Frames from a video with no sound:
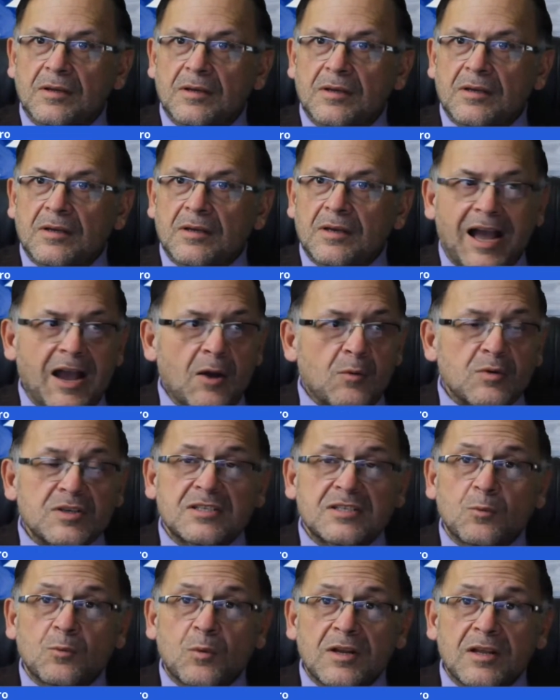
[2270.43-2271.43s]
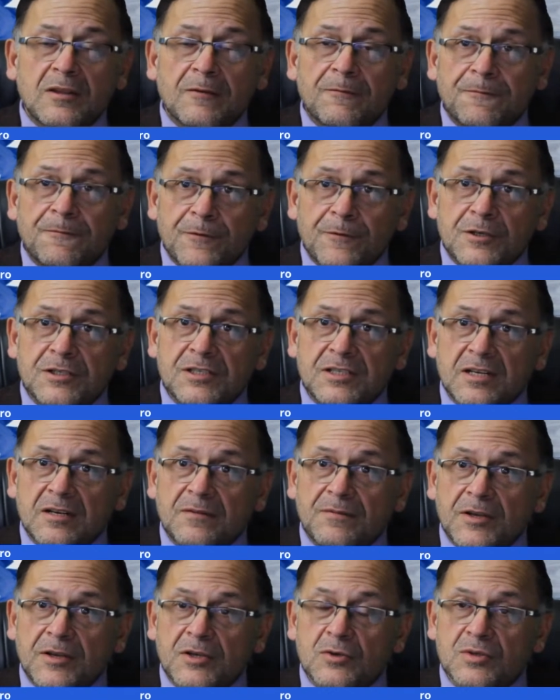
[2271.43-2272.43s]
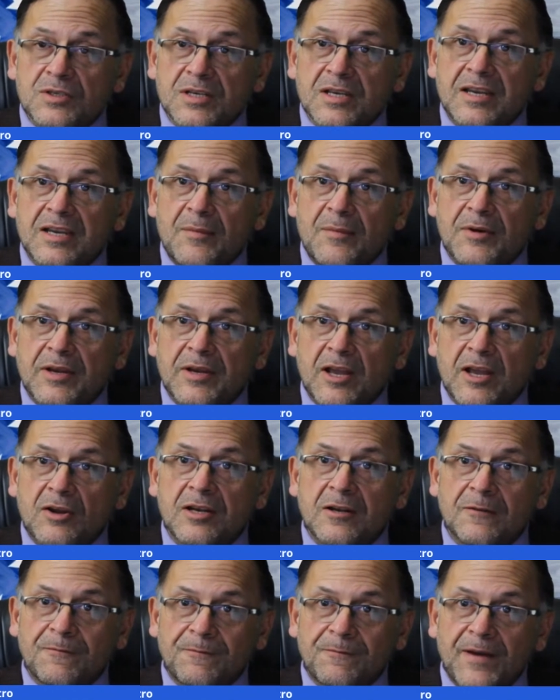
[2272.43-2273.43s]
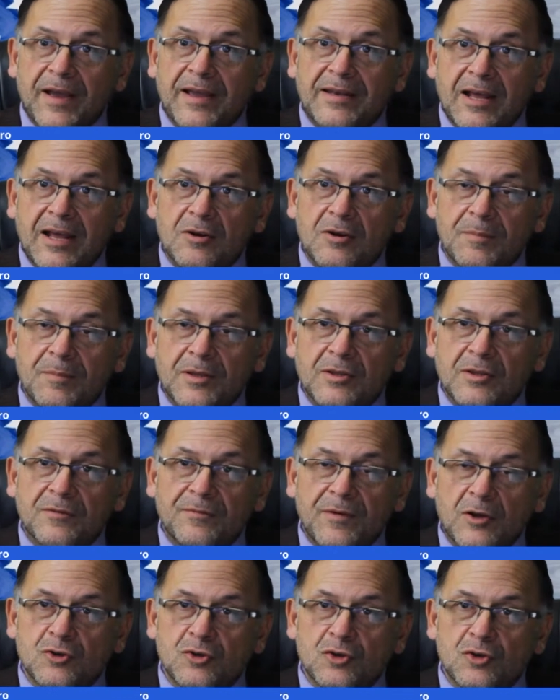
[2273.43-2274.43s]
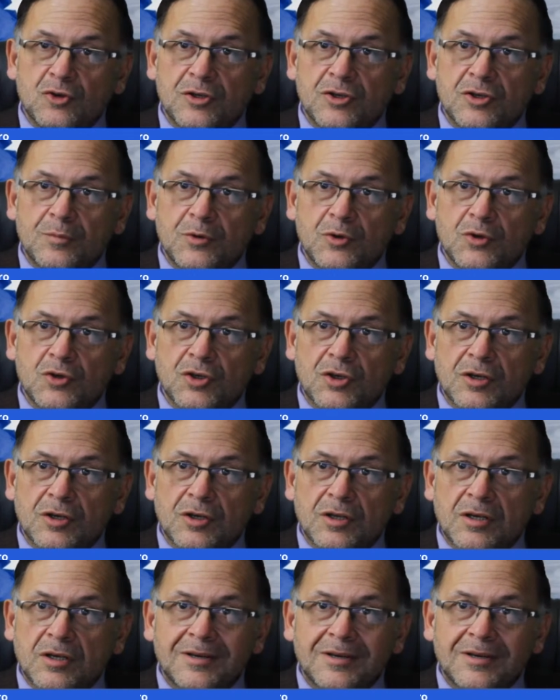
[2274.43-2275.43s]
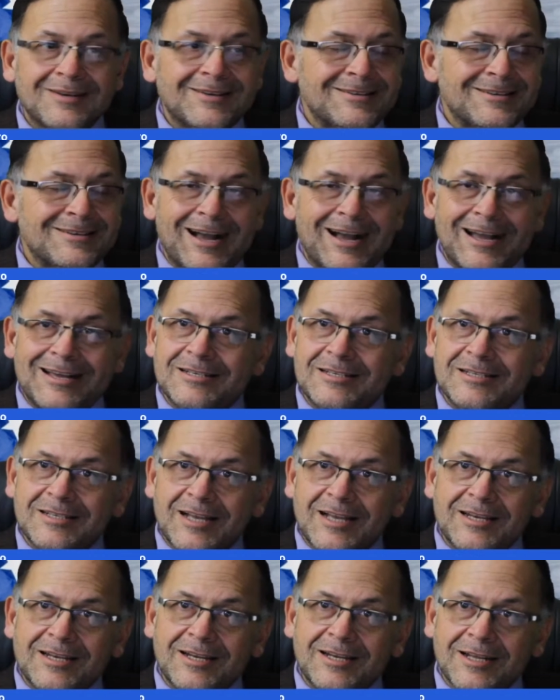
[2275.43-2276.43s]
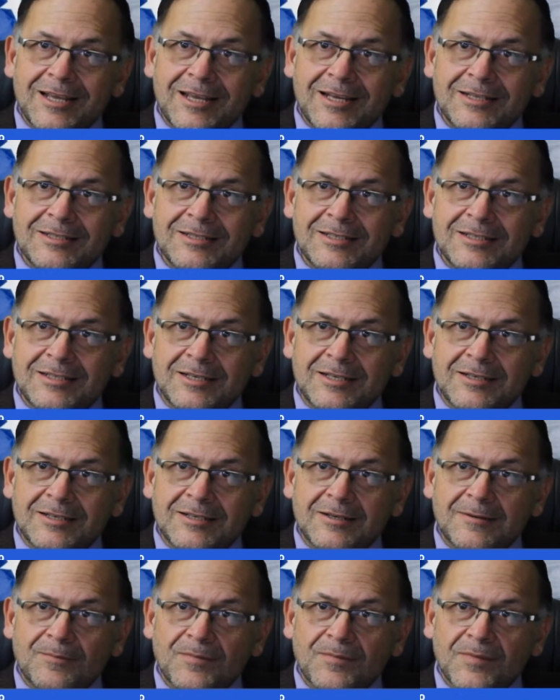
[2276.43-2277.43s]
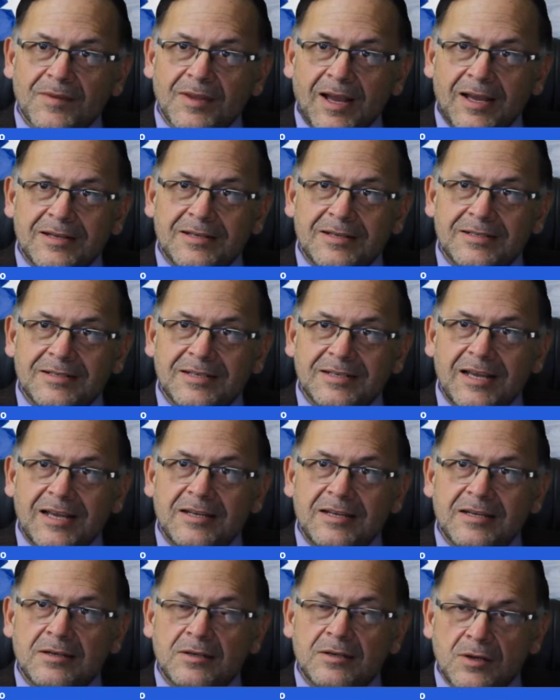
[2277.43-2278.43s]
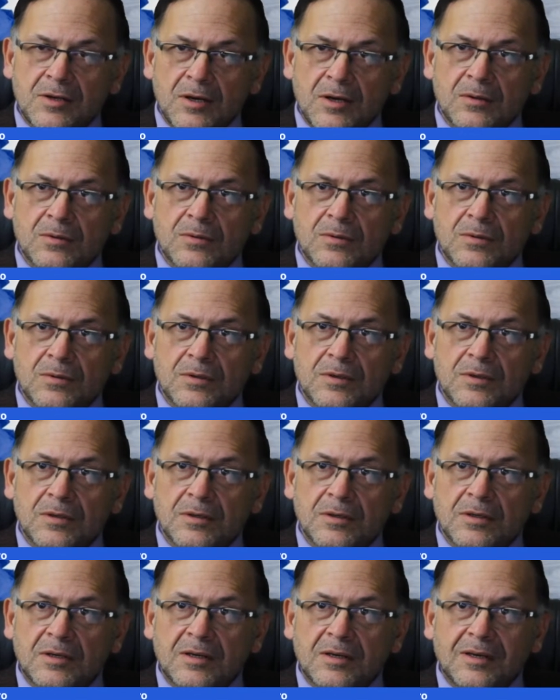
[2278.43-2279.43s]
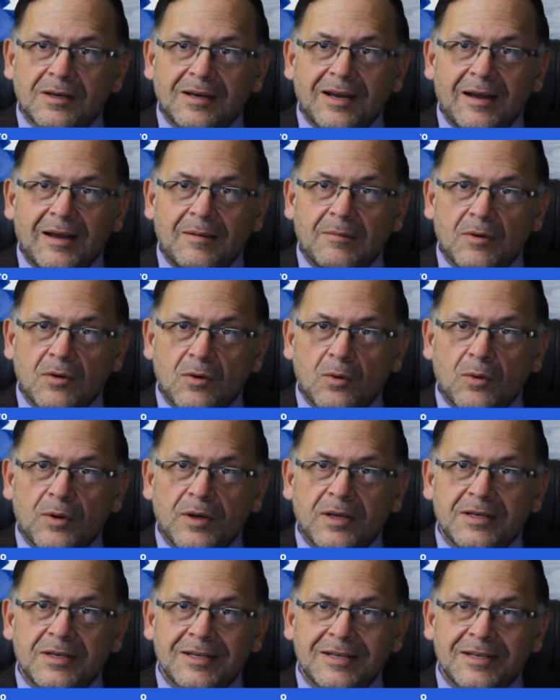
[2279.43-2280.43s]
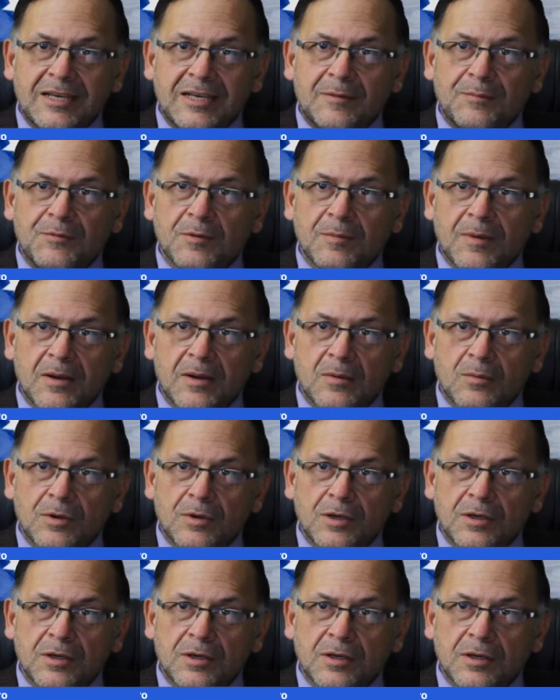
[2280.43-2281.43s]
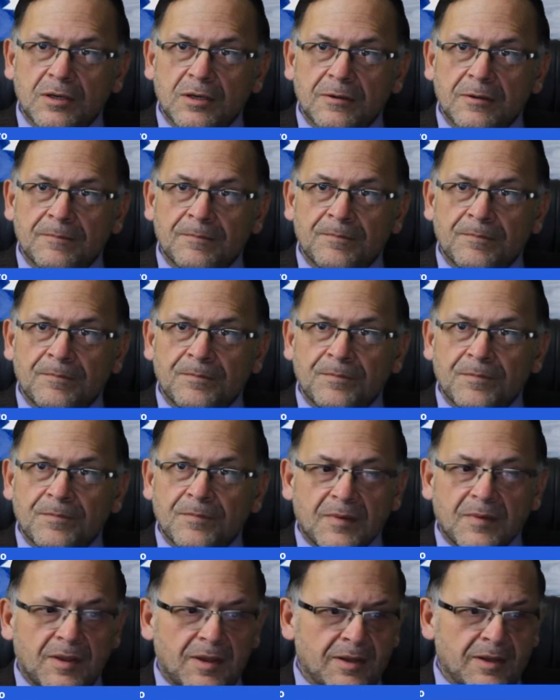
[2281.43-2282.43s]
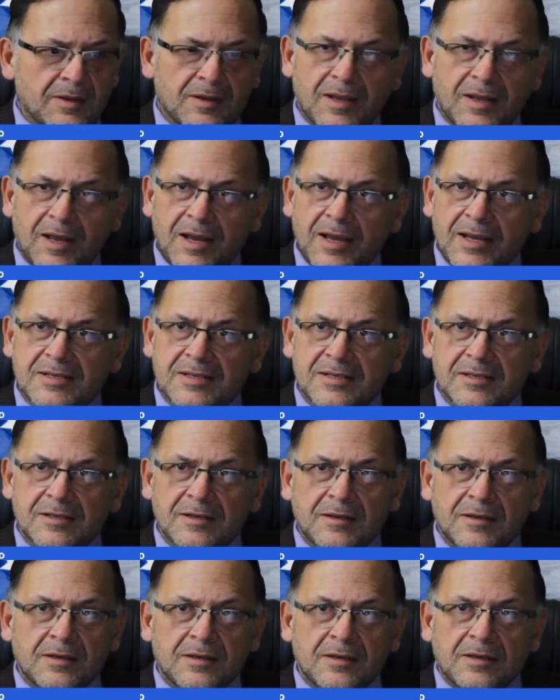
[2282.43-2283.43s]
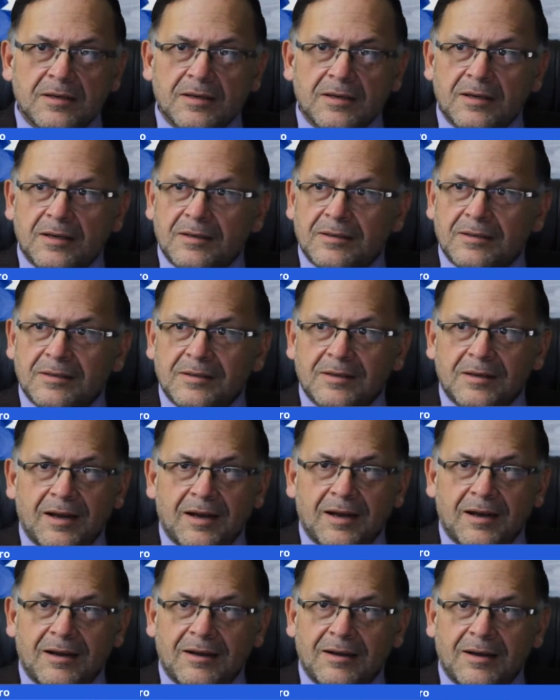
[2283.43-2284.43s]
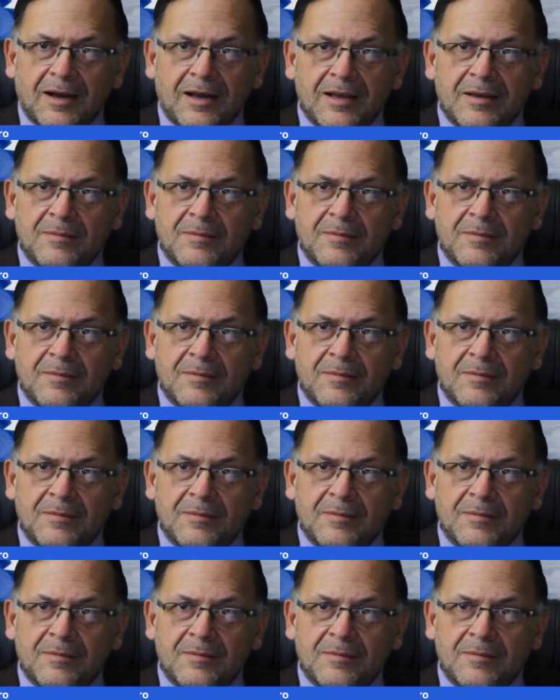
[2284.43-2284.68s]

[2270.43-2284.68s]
I was one of the first individuals in Cameron County to find out about the voucher distribution. I decided against it. I decided no. I'm going to keep to my word. And guys, I am